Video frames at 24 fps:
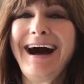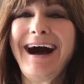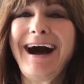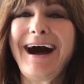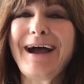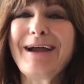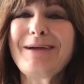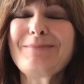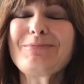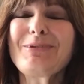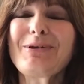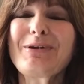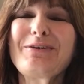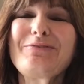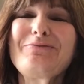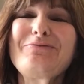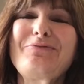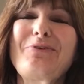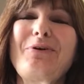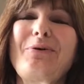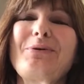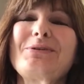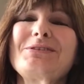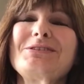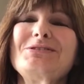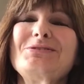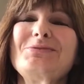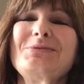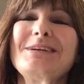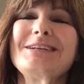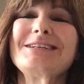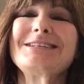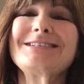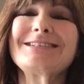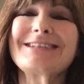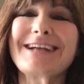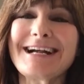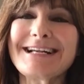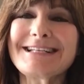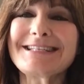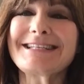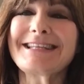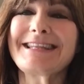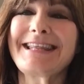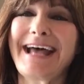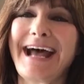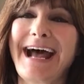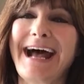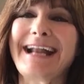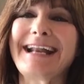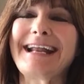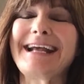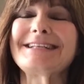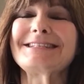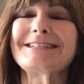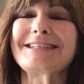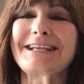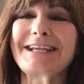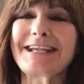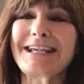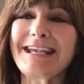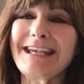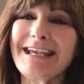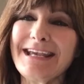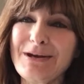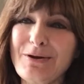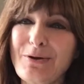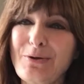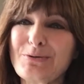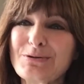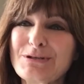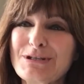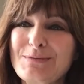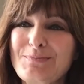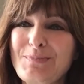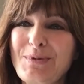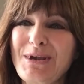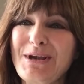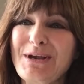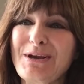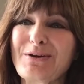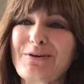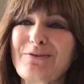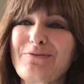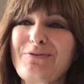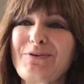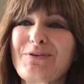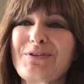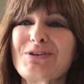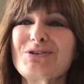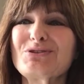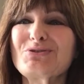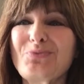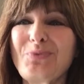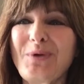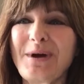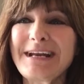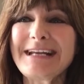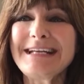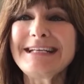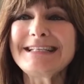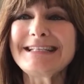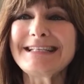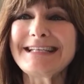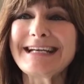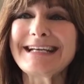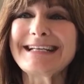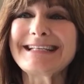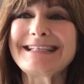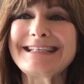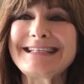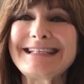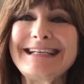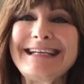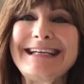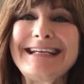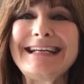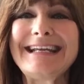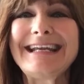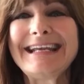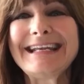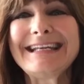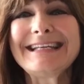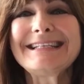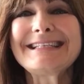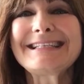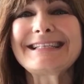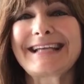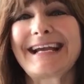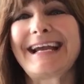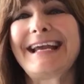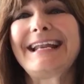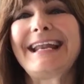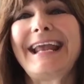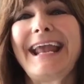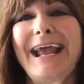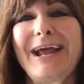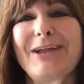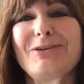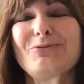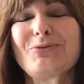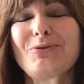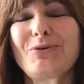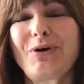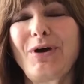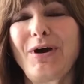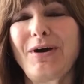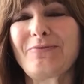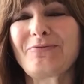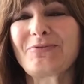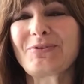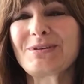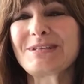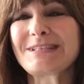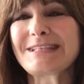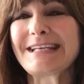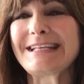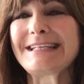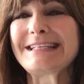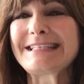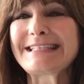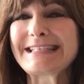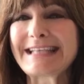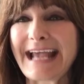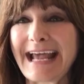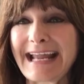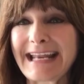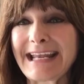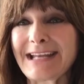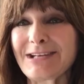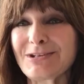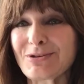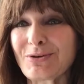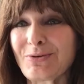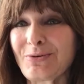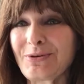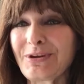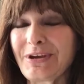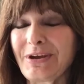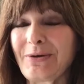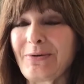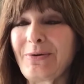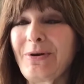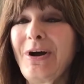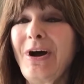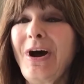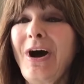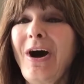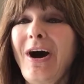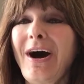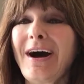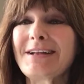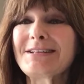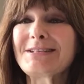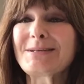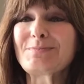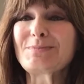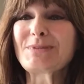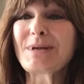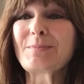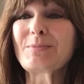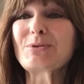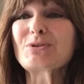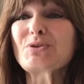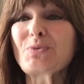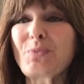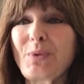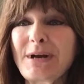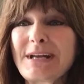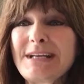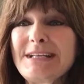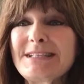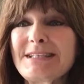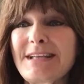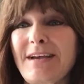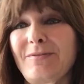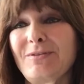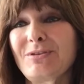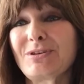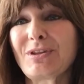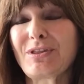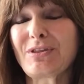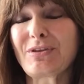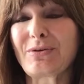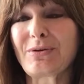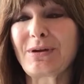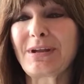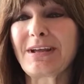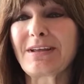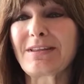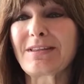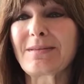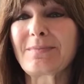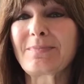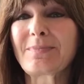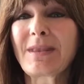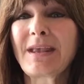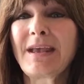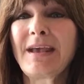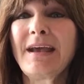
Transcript: I am looking forward to doing just that as the keynote speaker for the 2016 Insight Annual Conference in San Antonio on September 27 to 30th.